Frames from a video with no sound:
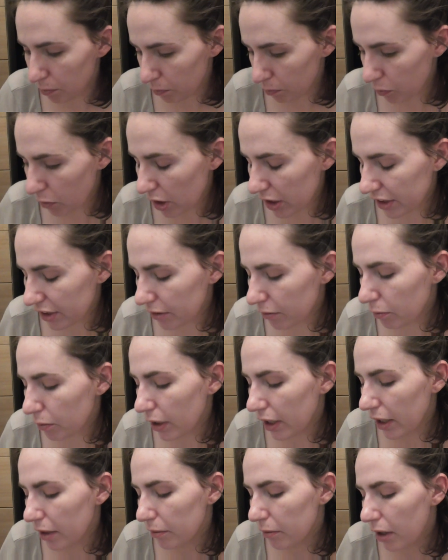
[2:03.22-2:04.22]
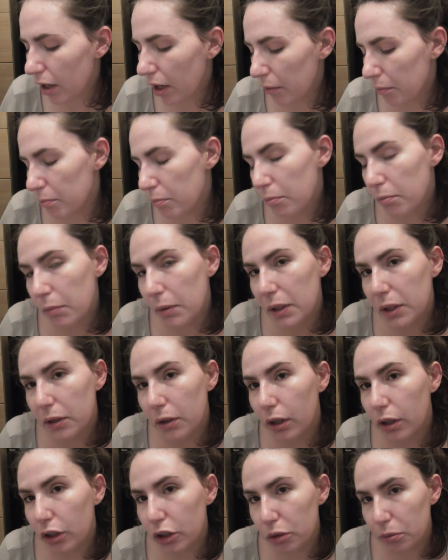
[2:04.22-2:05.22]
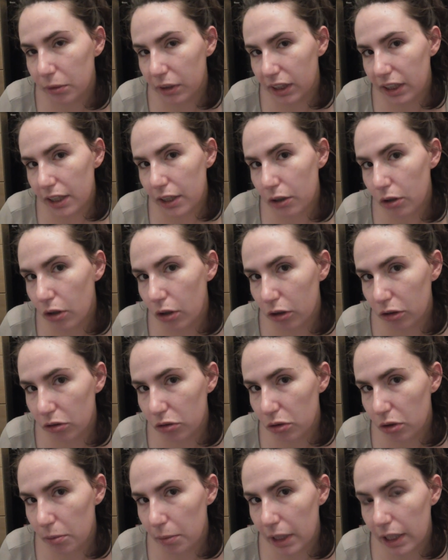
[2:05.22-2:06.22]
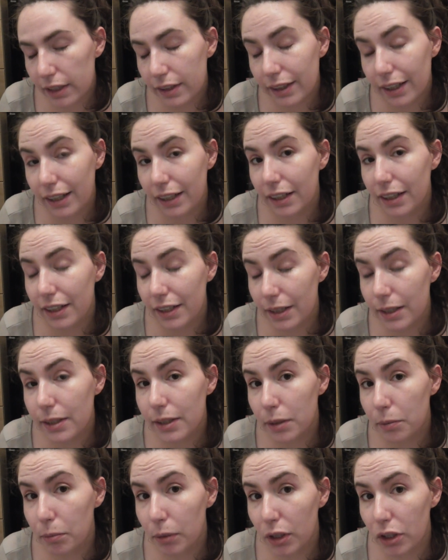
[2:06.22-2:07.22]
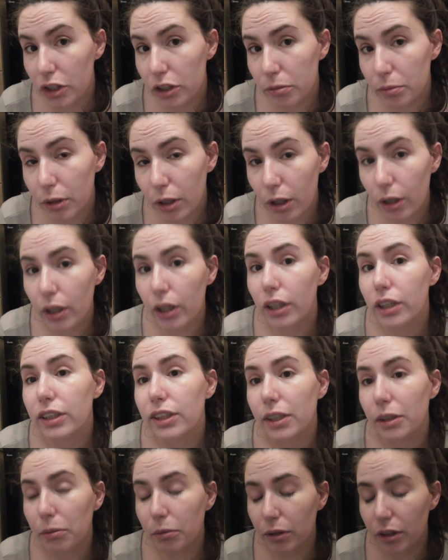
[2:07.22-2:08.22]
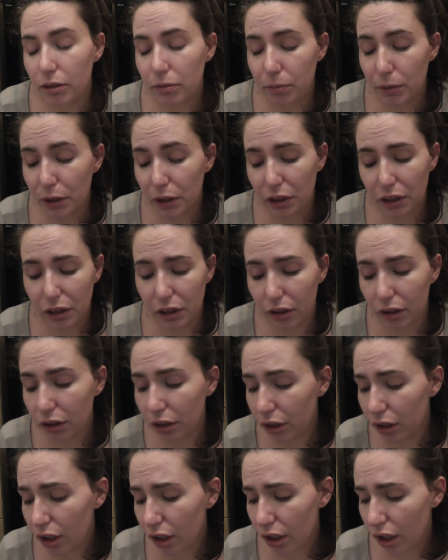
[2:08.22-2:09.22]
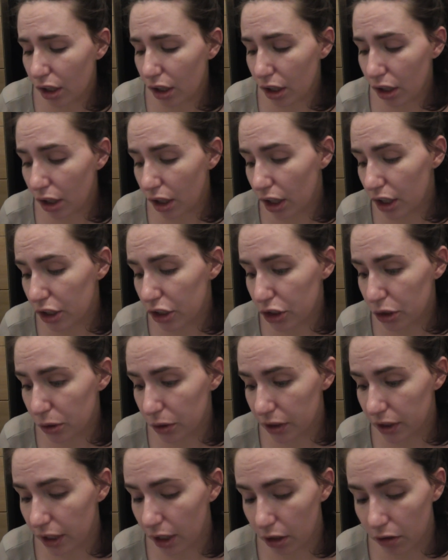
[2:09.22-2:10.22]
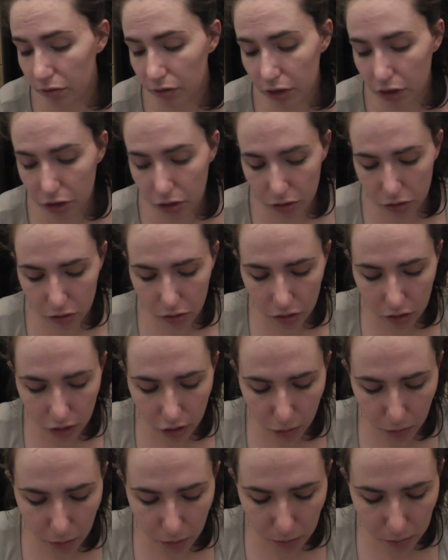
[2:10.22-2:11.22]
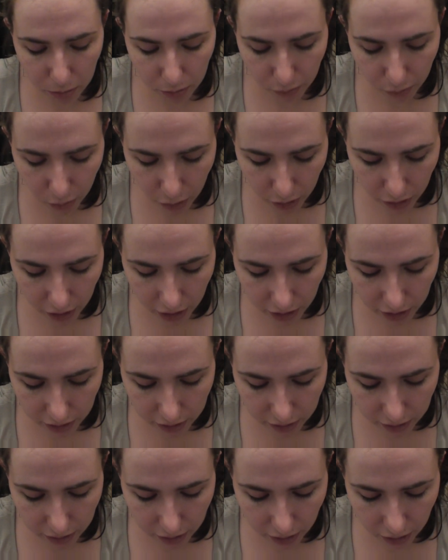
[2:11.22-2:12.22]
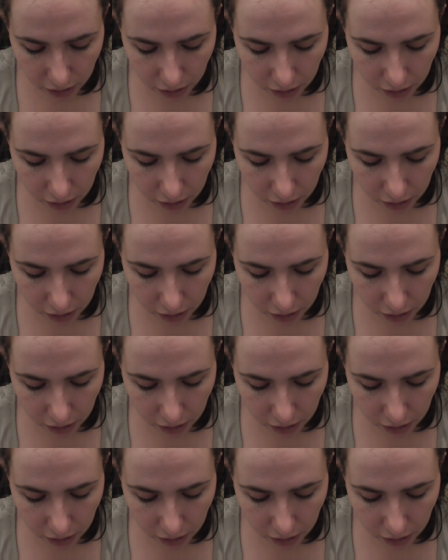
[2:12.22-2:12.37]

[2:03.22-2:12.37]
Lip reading: when I accumulate it all into a basket, it is a bunch of products. There will have been a show and tell video come up before this.